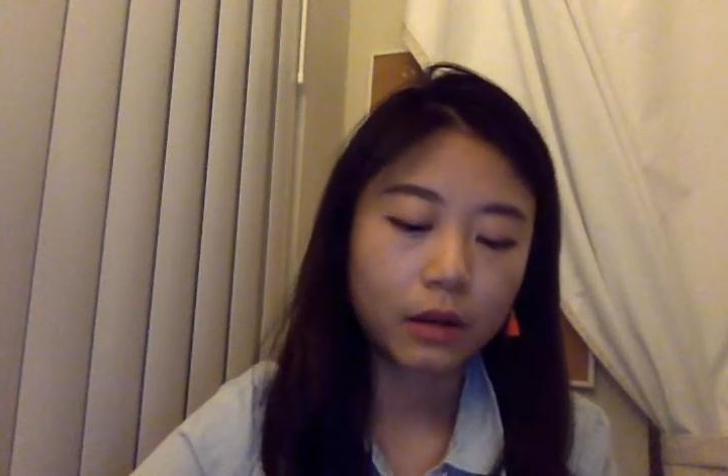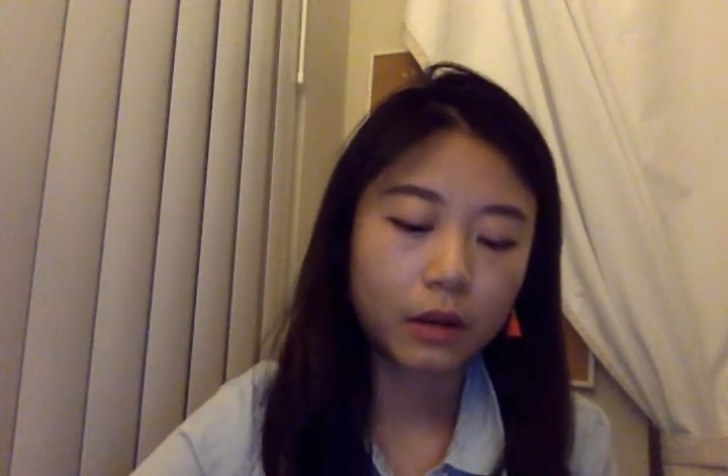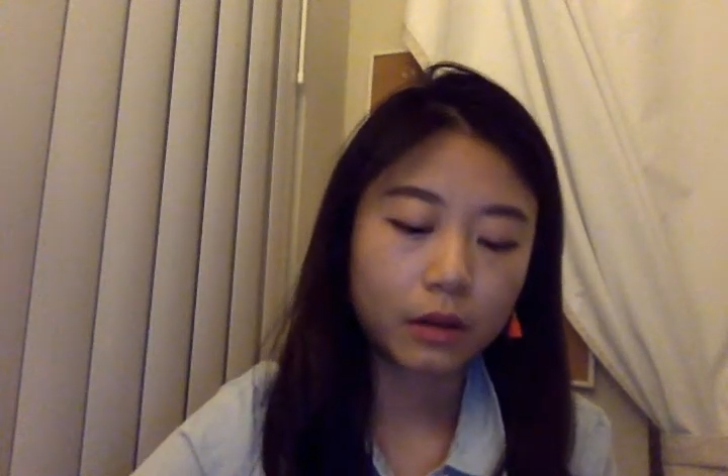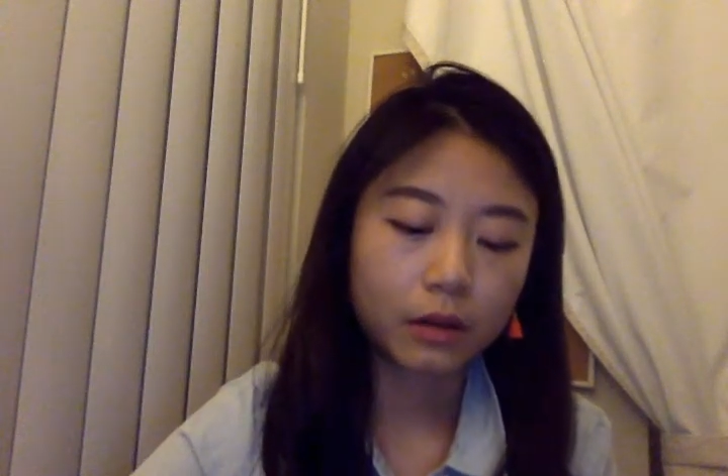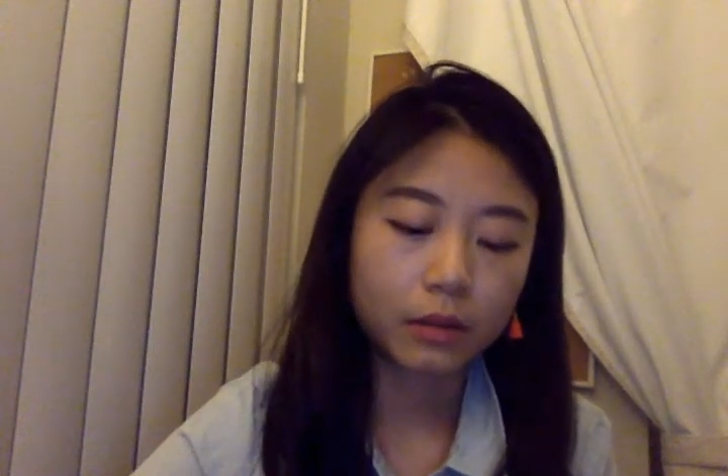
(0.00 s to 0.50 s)

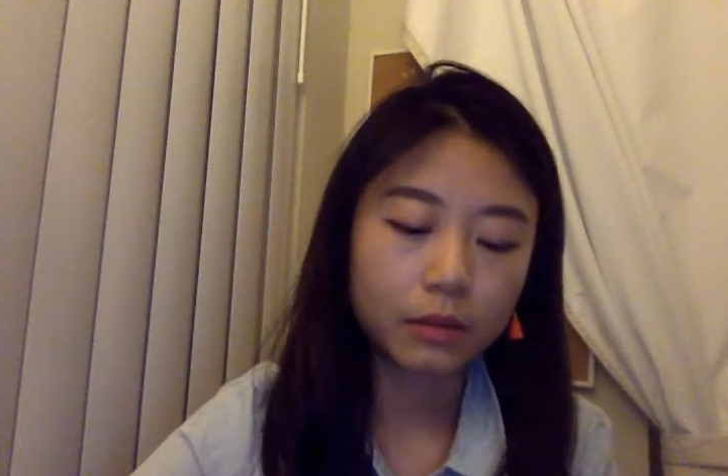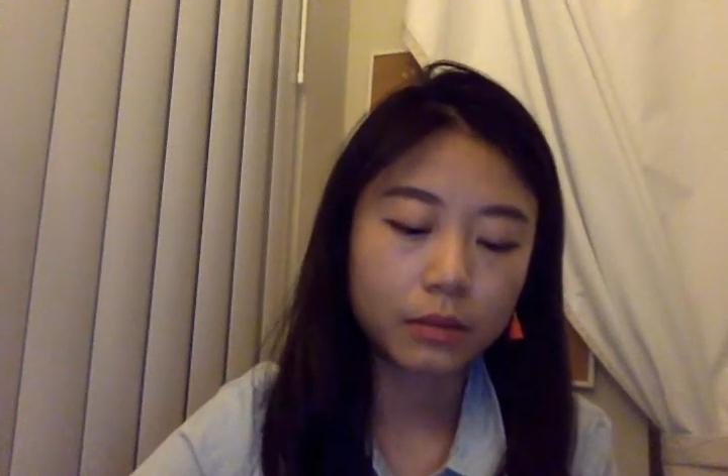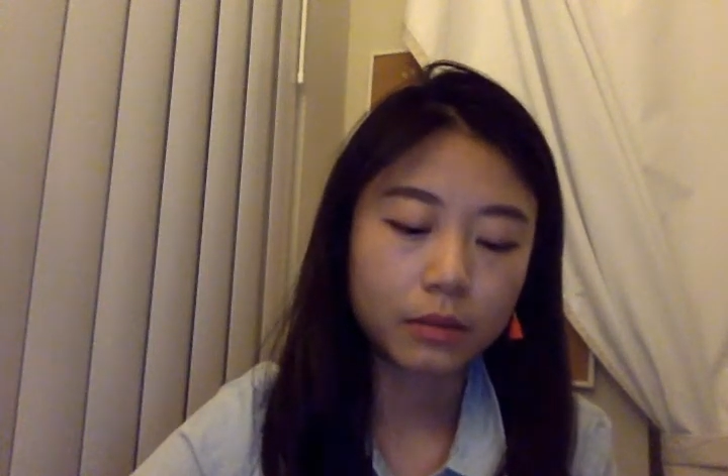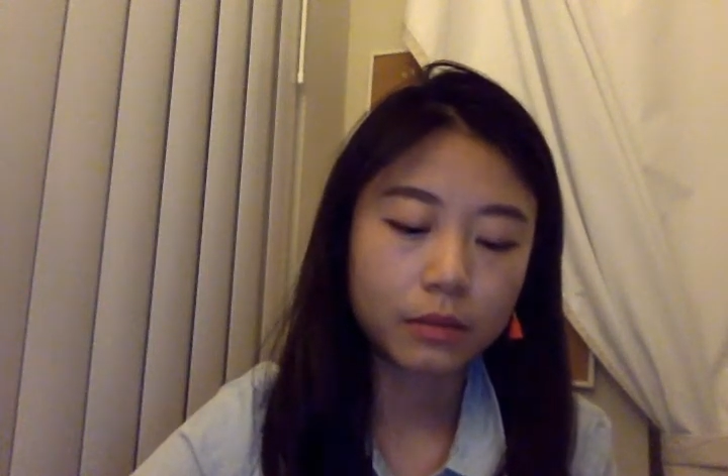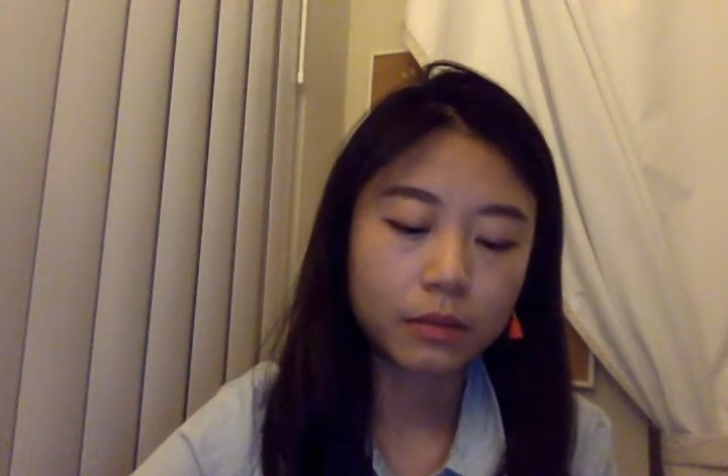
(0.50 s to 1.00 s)

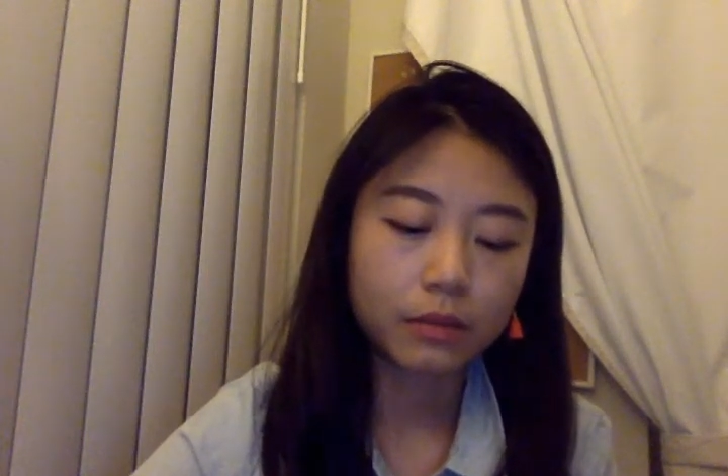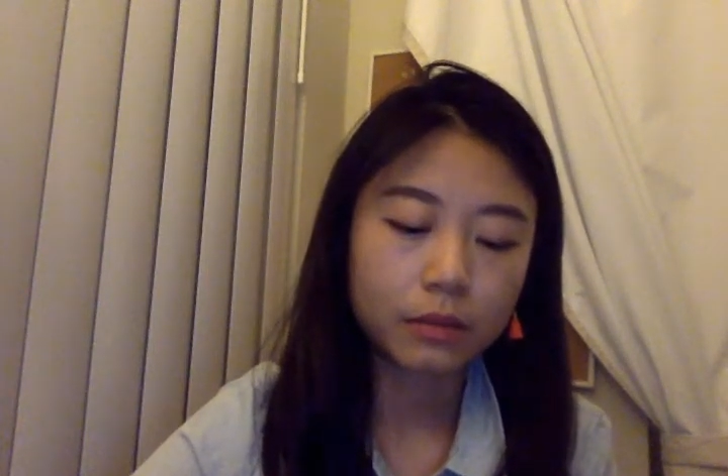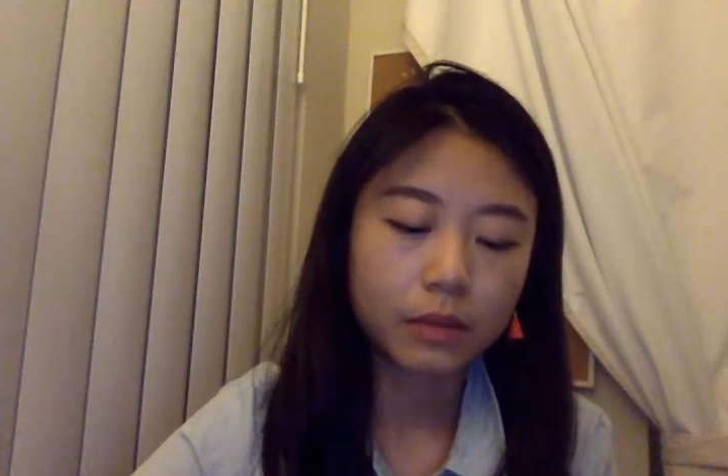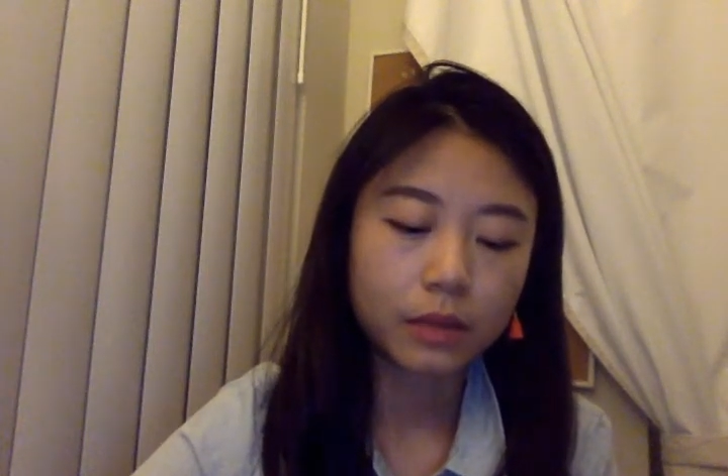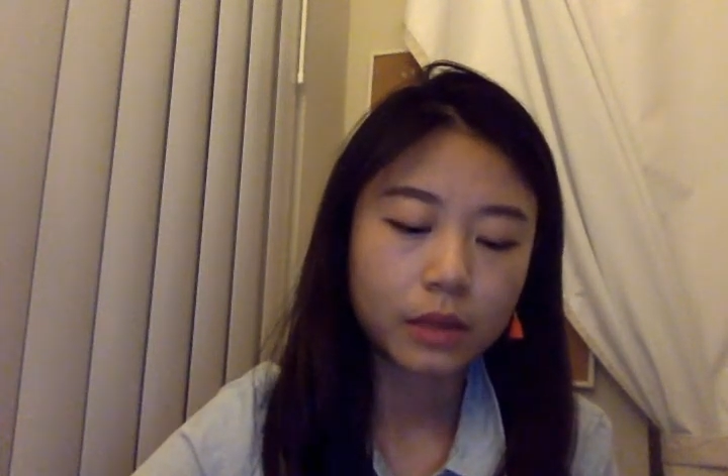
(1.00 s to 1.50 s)
And
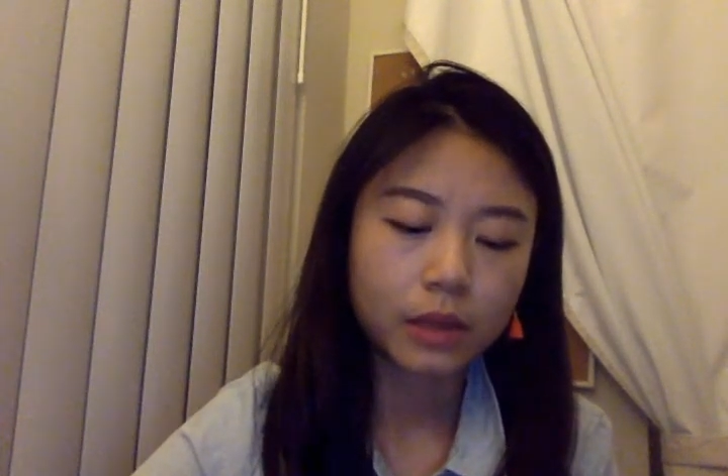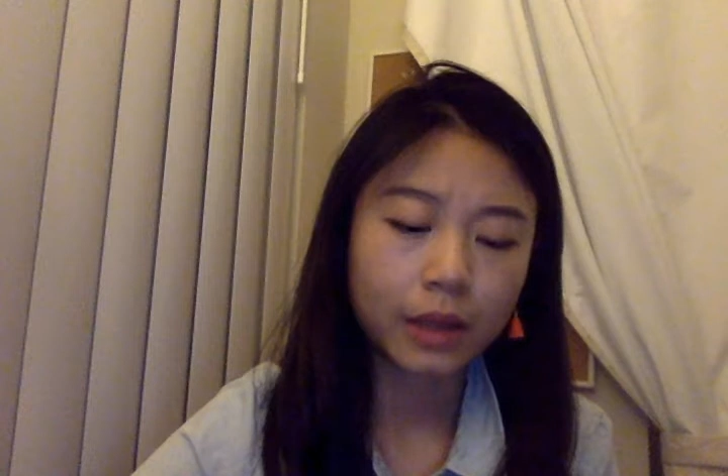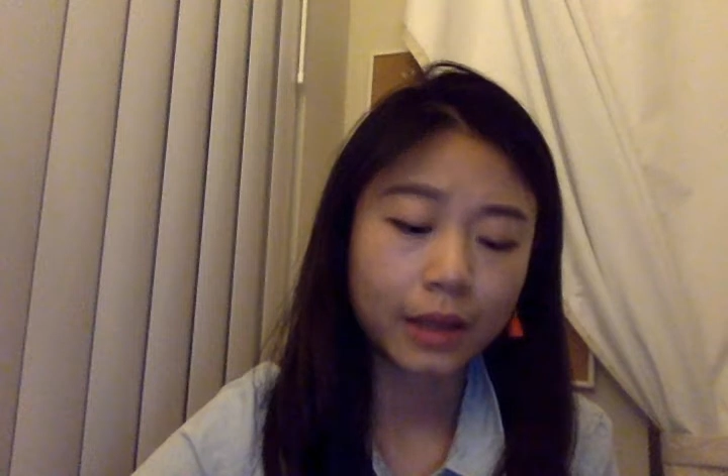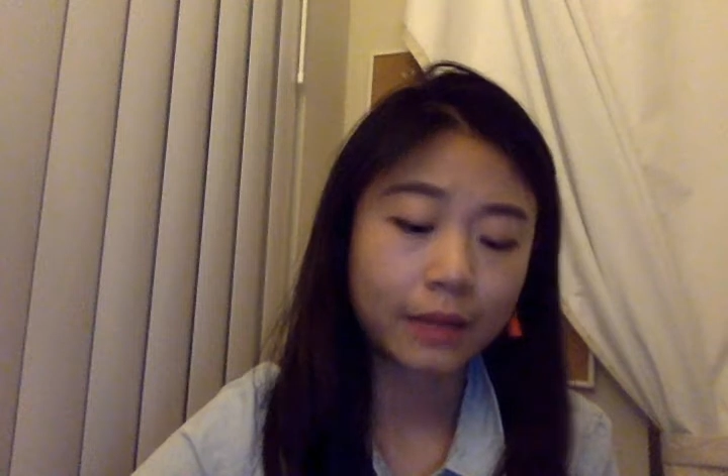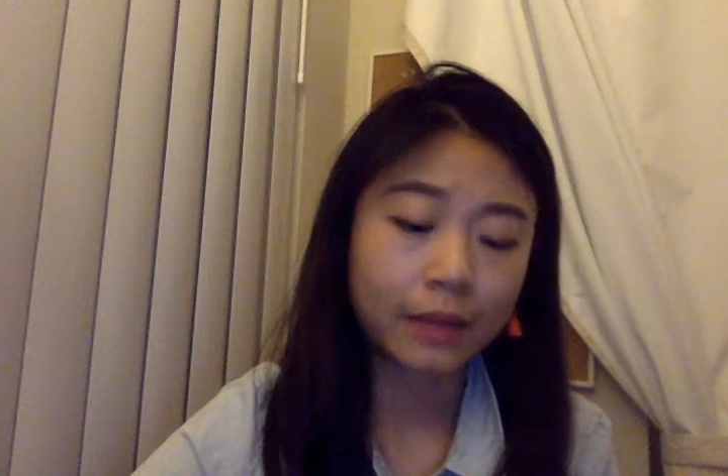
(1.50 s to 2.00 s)

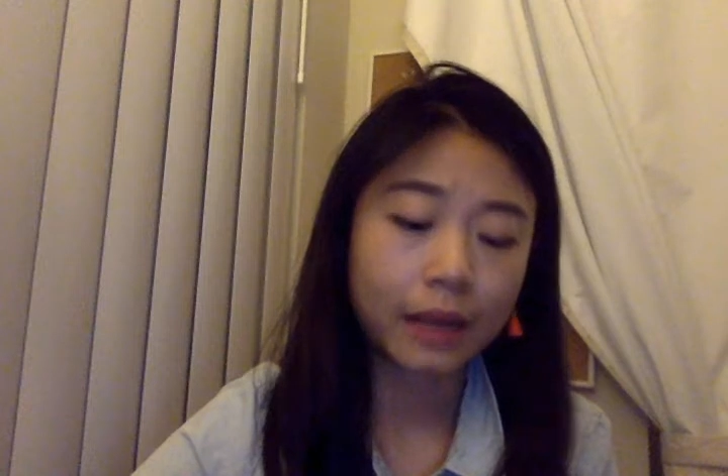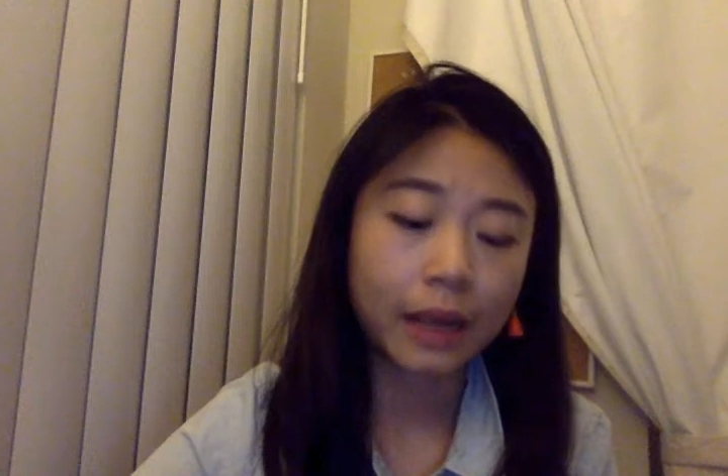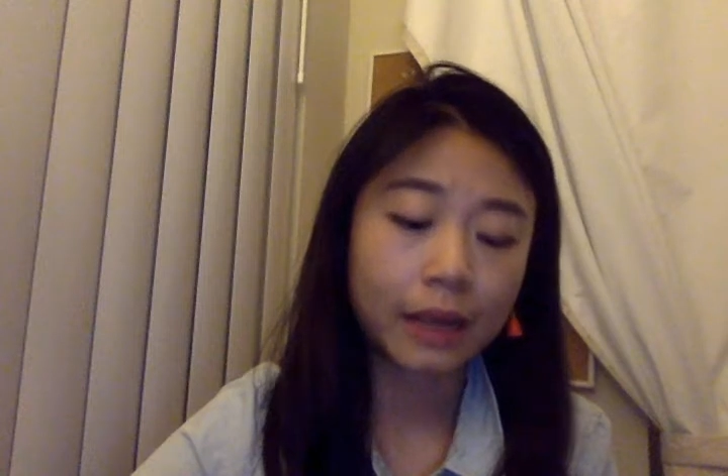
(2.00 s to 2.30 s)
I